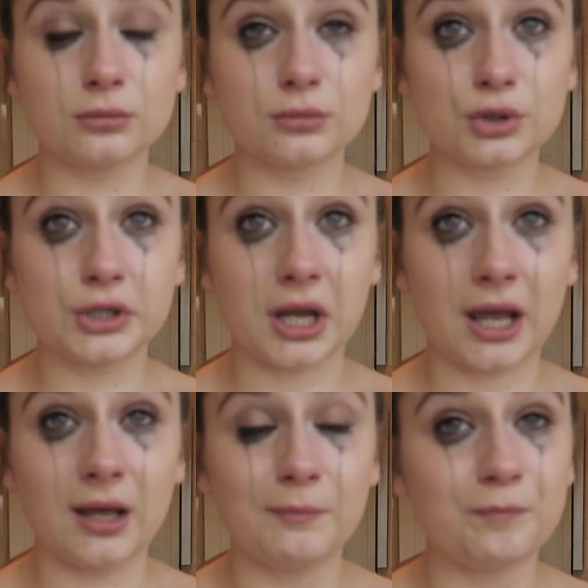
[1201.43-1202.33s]

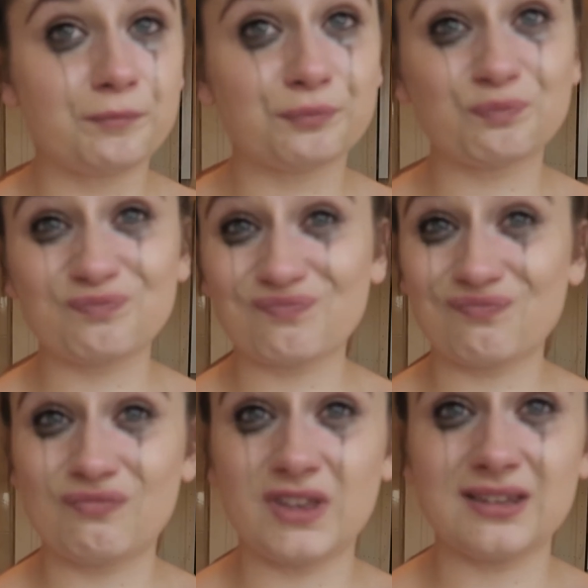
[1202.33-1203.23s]
share
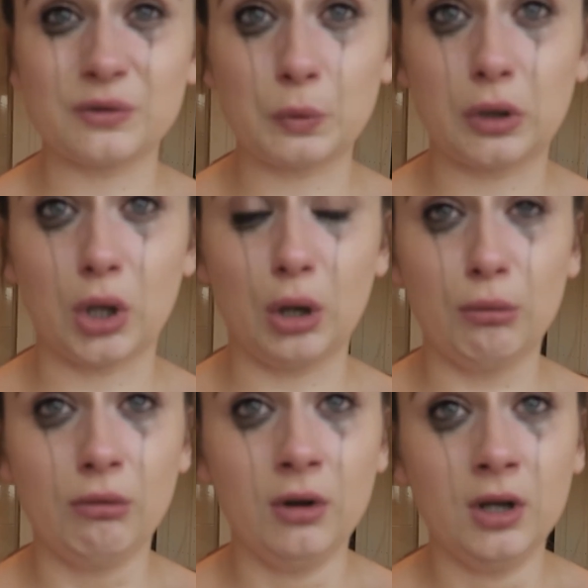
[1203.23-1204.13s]
this with
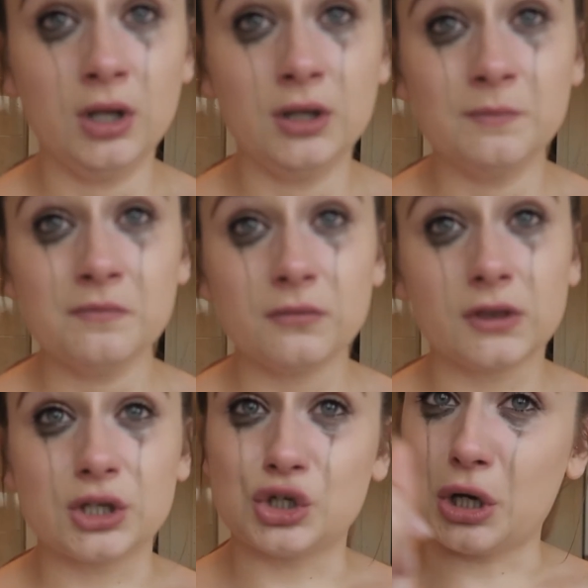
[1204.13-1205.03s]
you
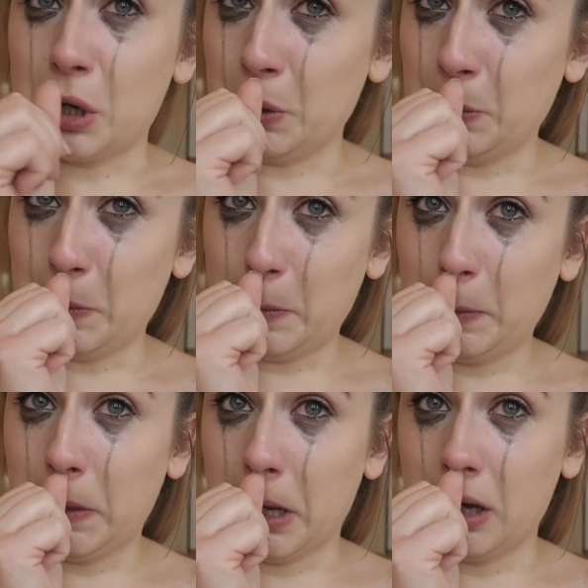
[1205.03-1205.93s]
to show
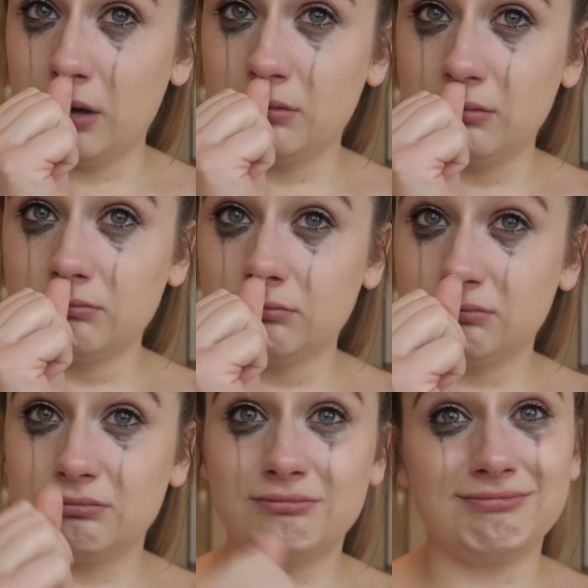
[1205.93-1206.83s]
that
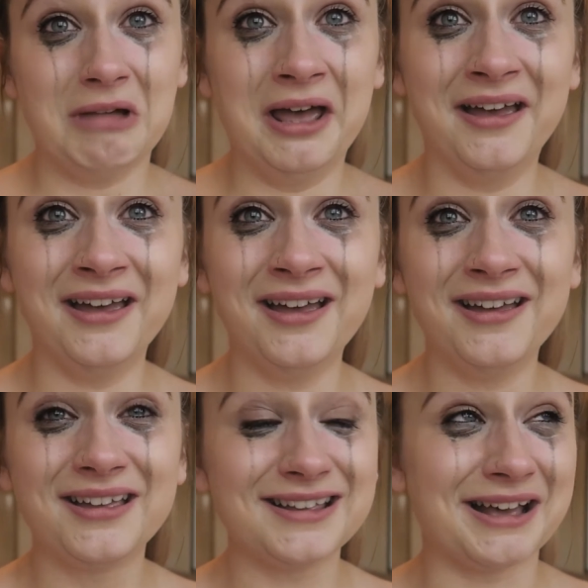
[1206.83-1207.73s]

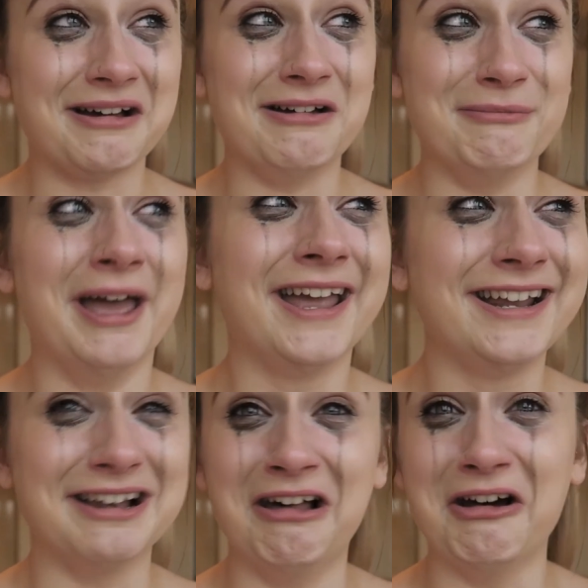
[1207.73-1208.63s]
I
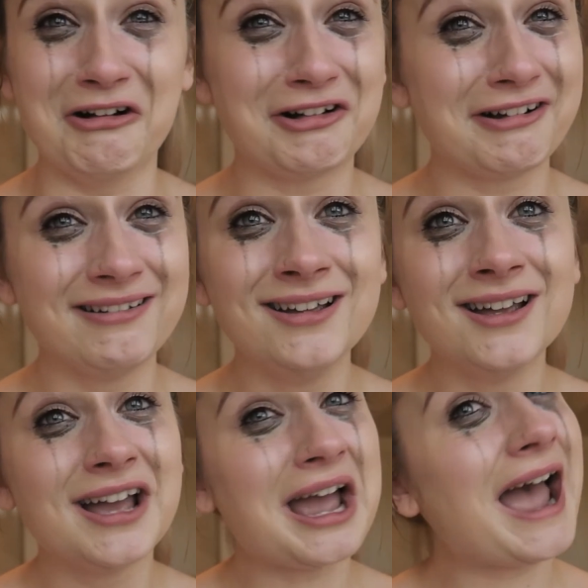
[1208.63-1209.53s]
may look
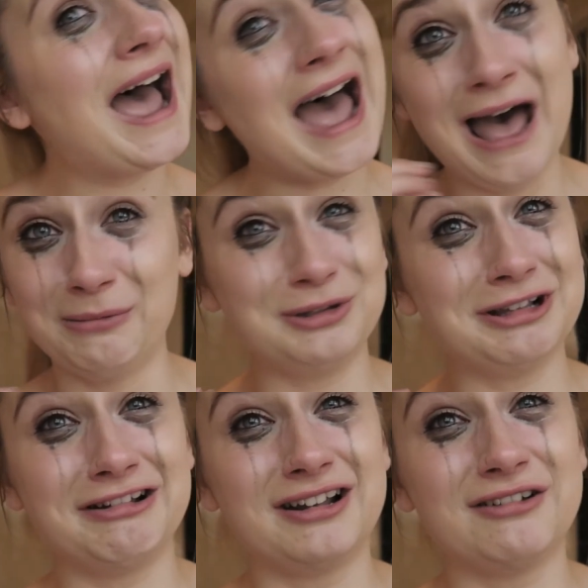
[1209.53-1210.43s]

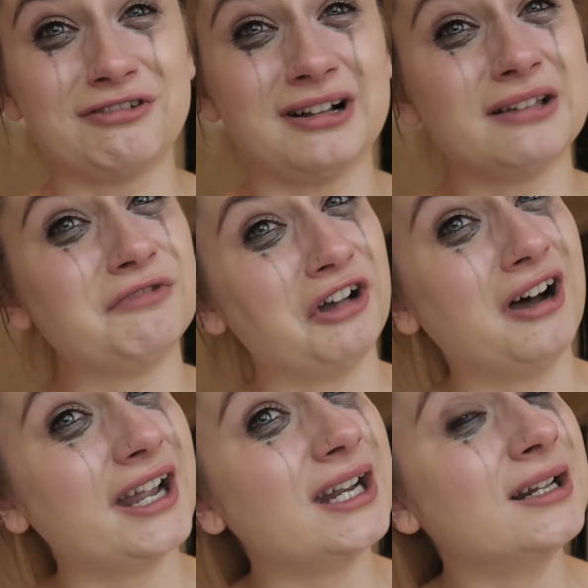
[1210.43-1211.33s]
absolutely fucking
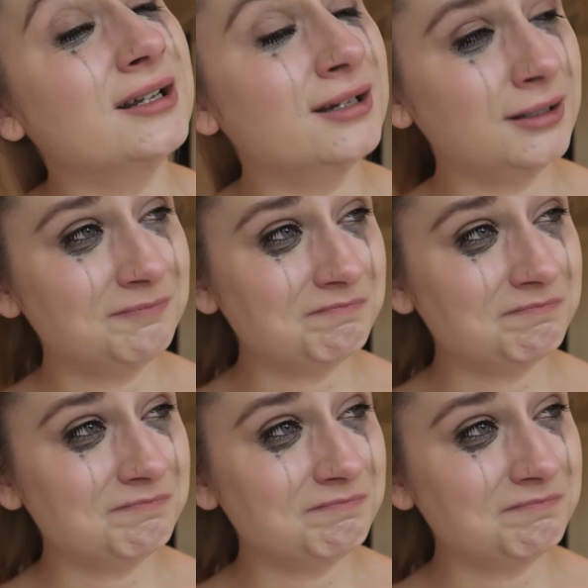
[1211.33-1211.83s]
fine